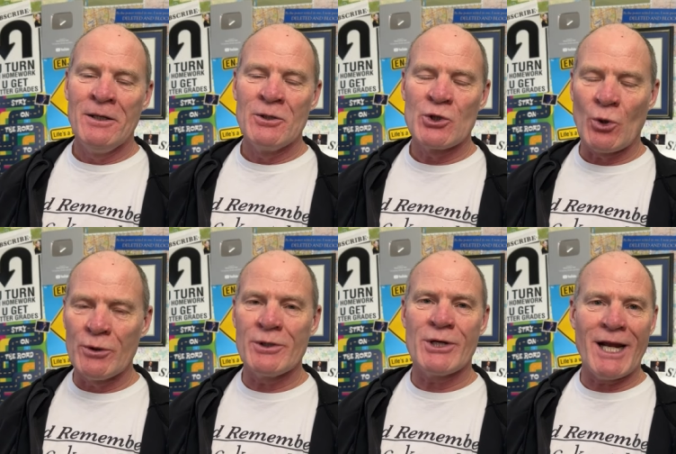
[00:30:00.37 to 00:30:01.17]

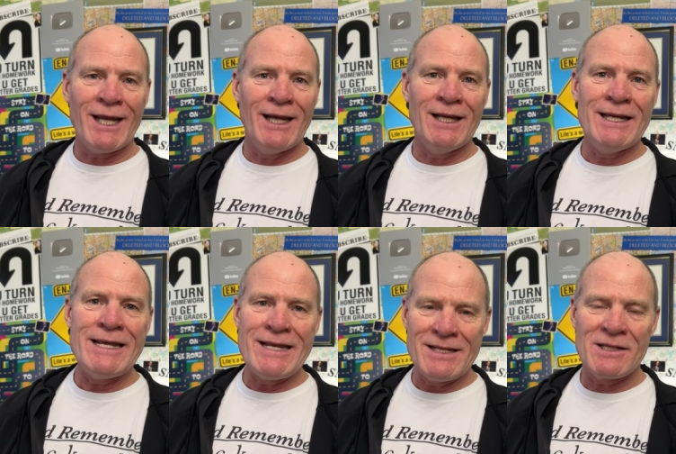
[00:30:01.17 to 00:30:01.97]
Shoulder checking
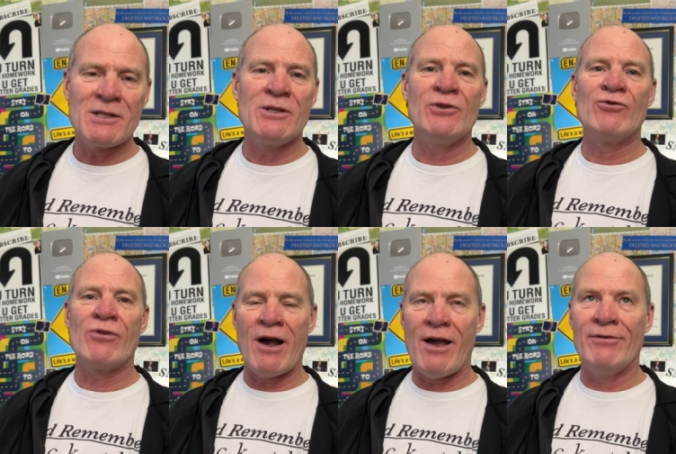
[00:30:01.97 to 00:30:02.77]
is to
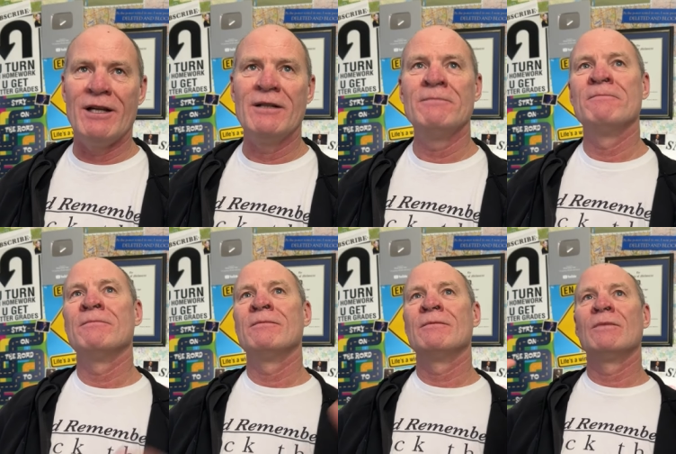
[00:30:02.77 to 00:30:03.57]
driving,
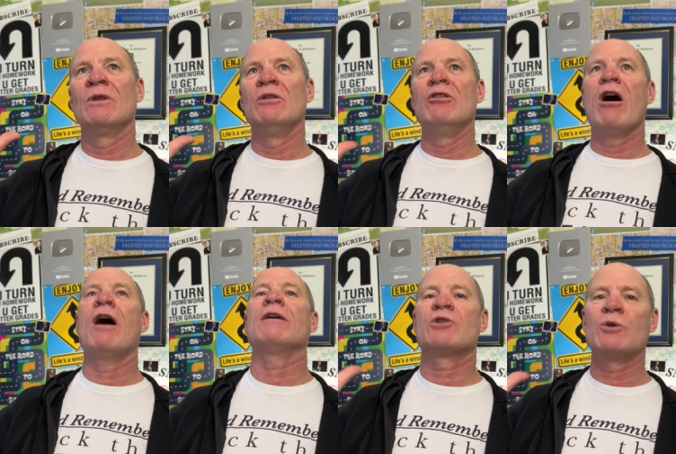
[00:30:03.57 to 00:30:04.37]

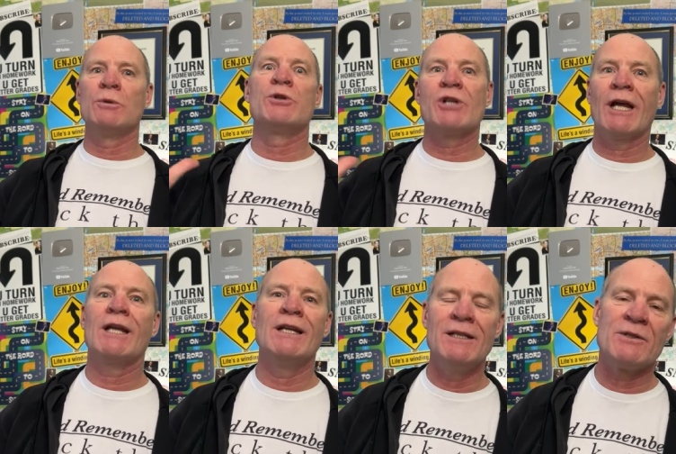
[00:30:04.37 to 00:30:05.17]
not shoulder
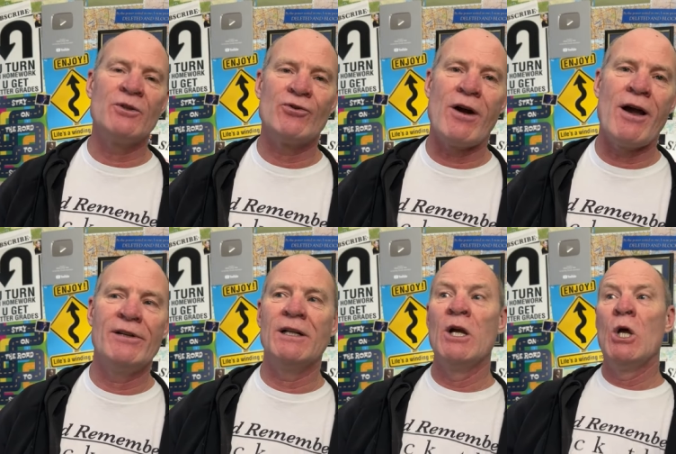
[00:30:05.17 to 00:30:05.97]
checking is to
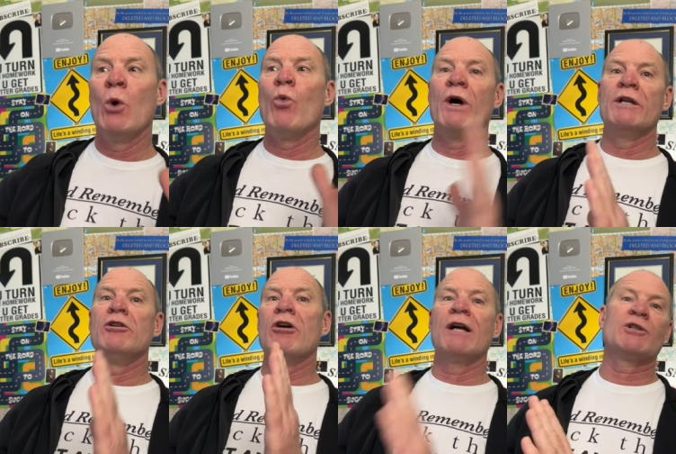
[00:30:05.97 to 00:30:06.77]
driving what
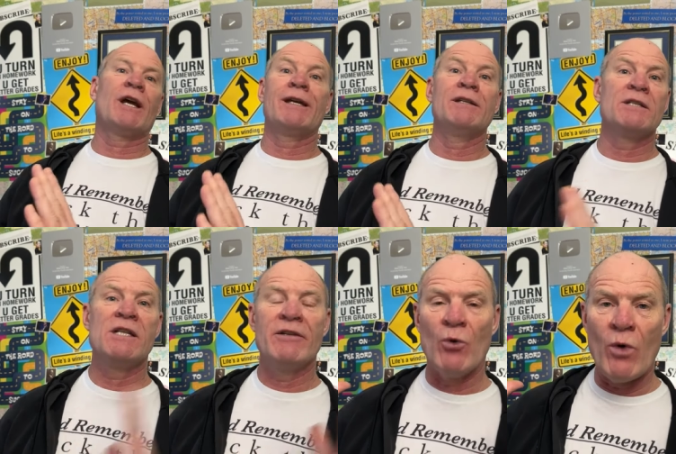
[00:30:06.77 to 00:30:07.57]
not checking to see
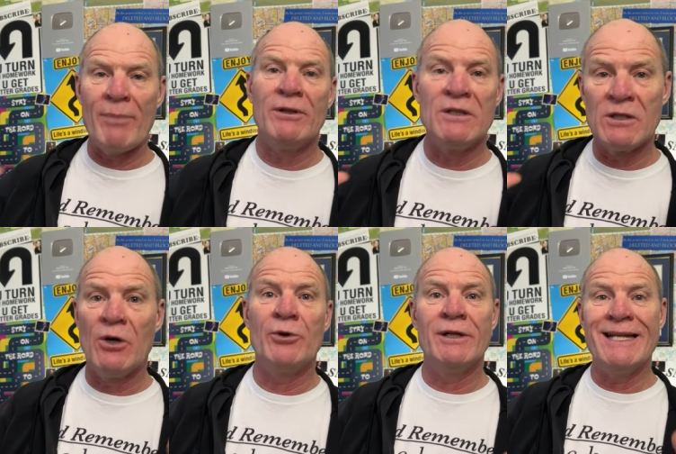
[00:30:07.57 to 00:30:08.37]
if a weapon is
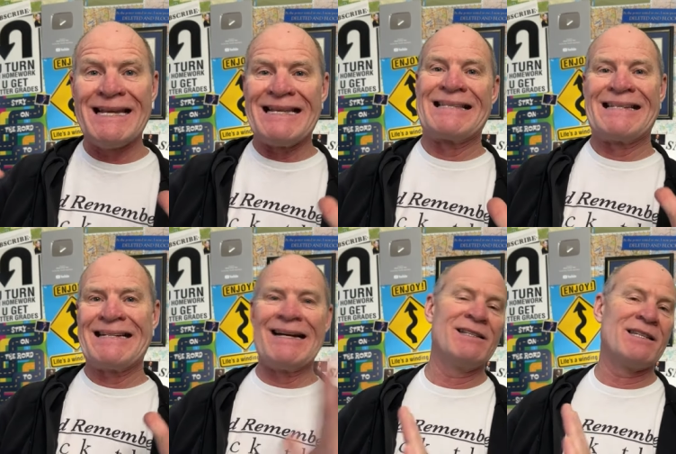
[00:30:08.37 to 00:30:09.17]
loaded is to
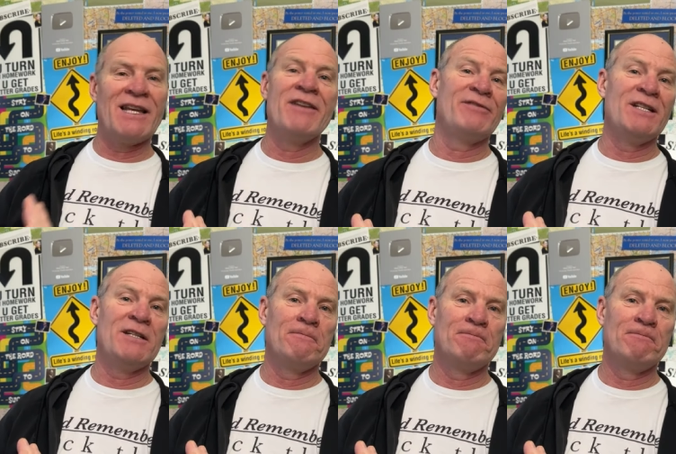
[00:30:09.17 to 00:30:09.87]
gun safety.